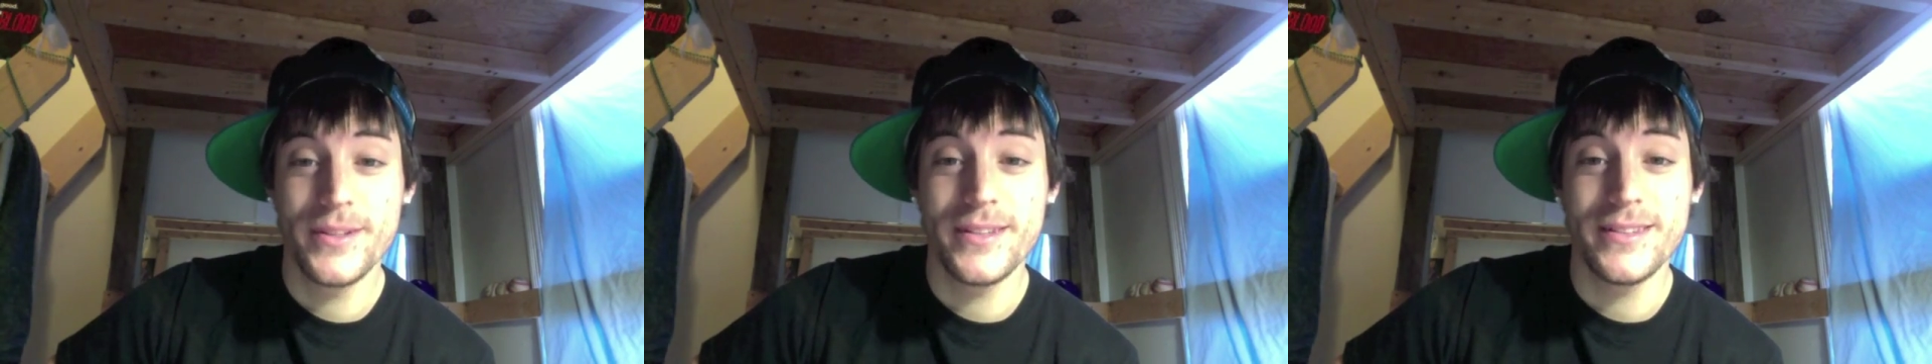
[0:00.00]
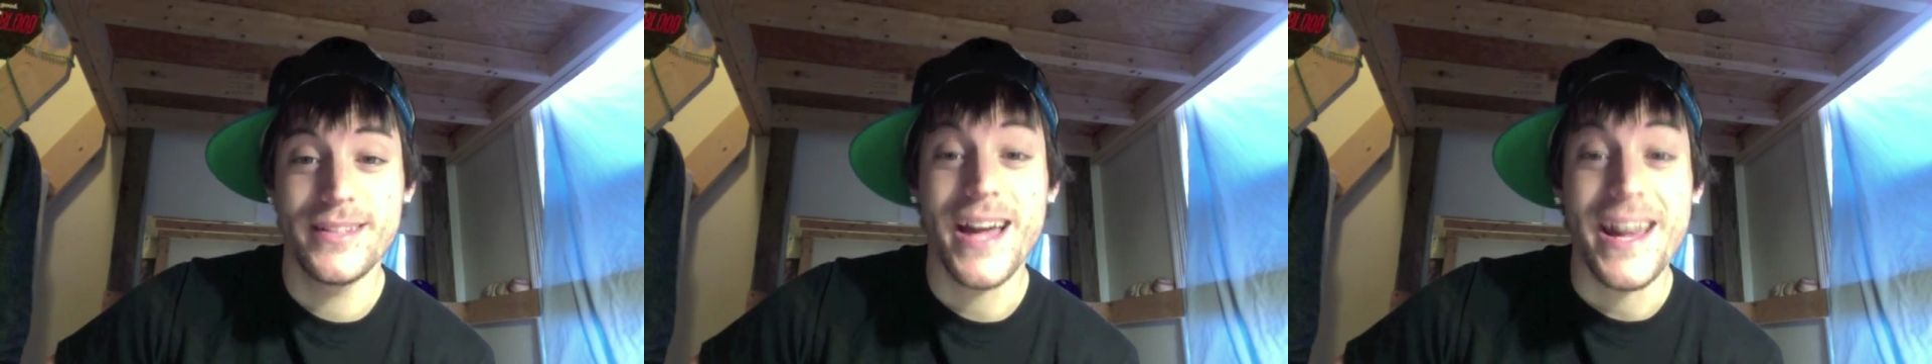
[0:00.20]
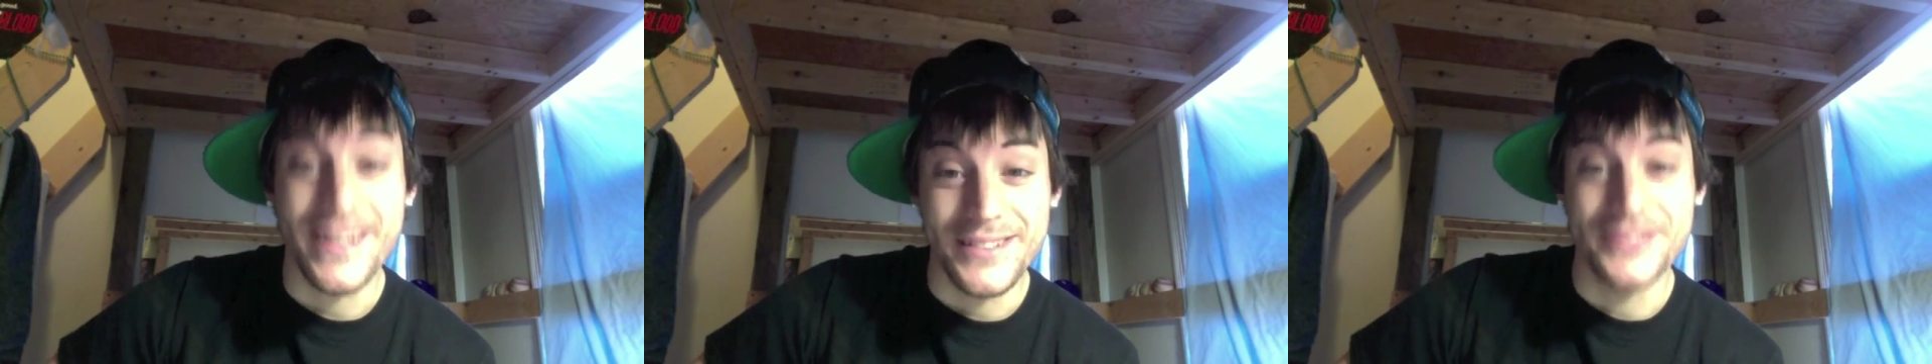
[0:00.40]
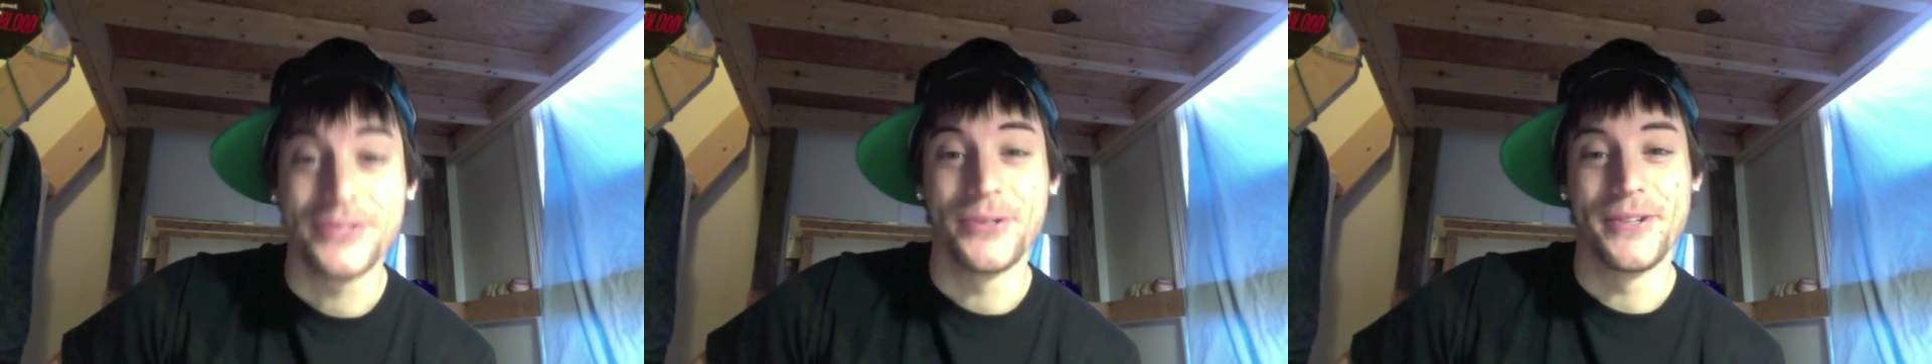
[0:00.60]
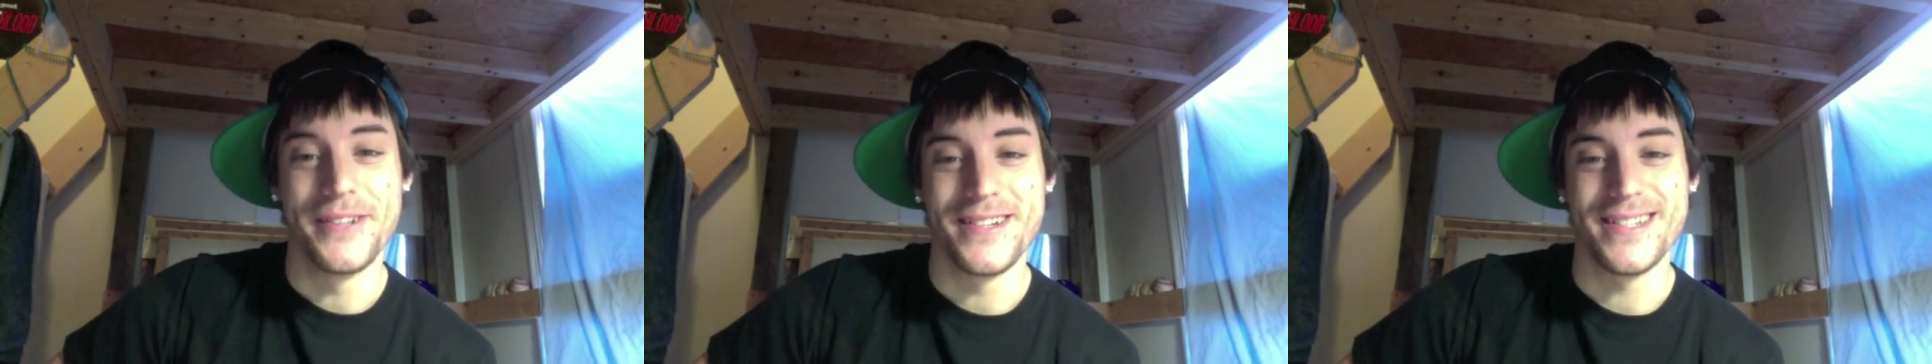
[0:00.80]
Dinosaur
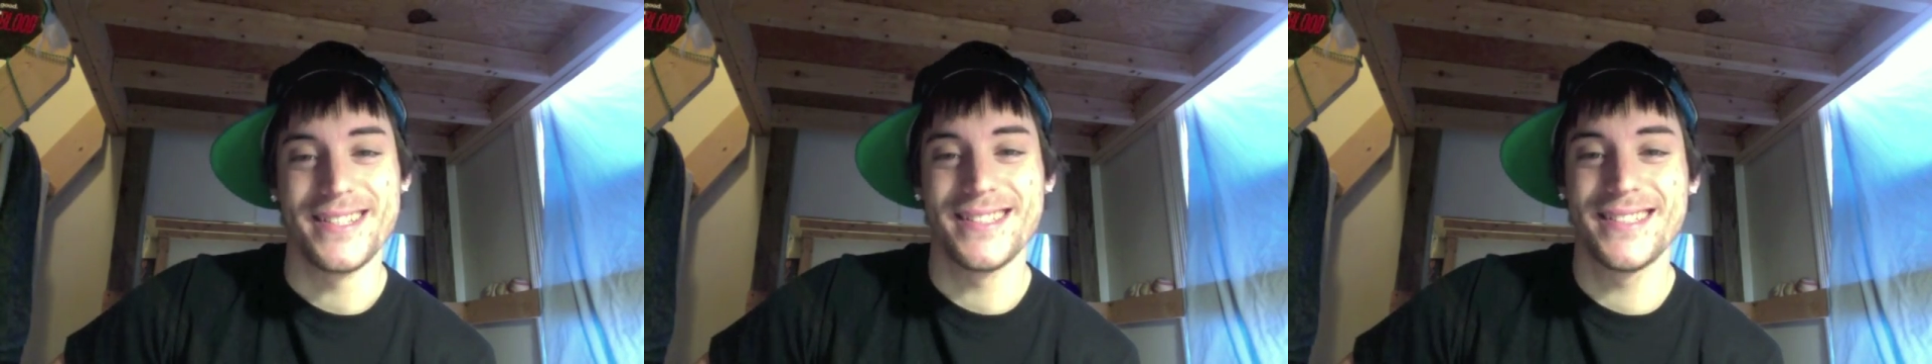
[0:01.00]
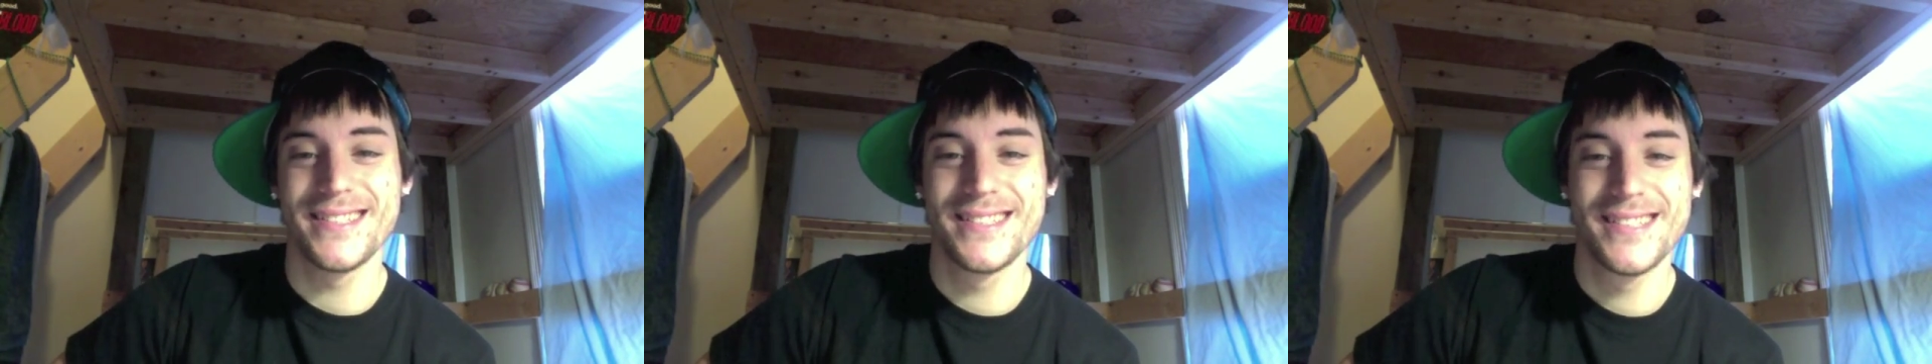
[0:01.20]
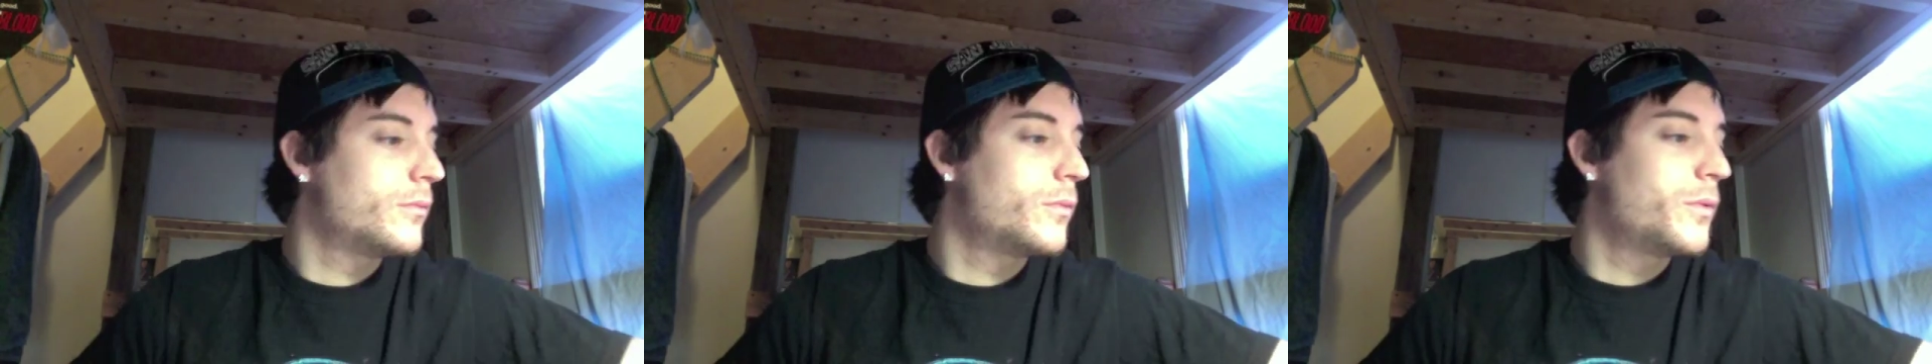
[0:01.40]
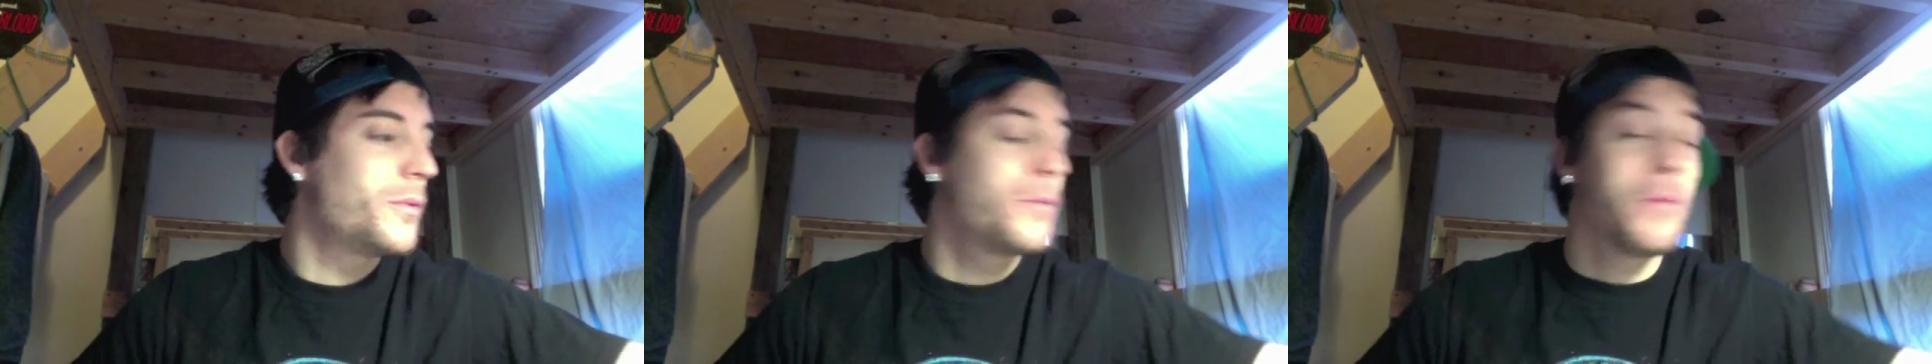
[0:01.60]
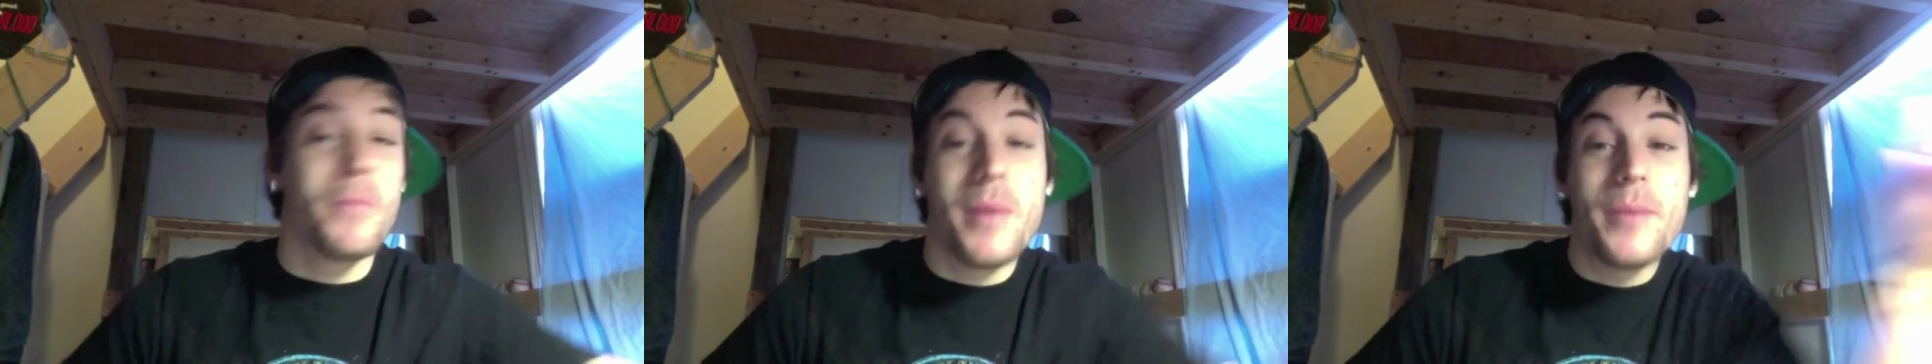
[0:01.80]
nuggets.
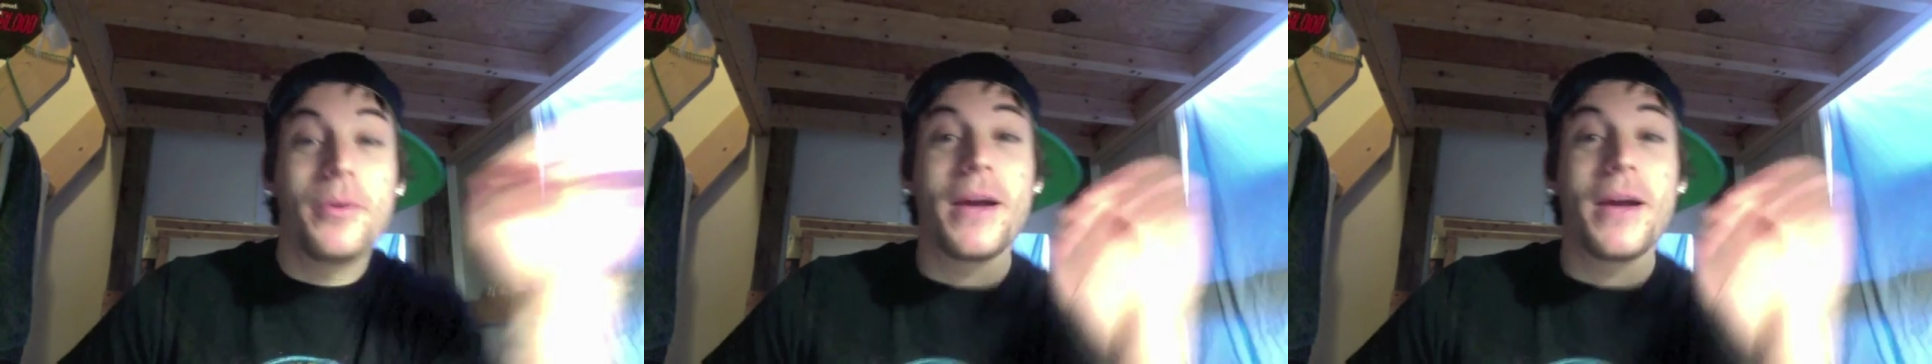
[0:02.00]
When people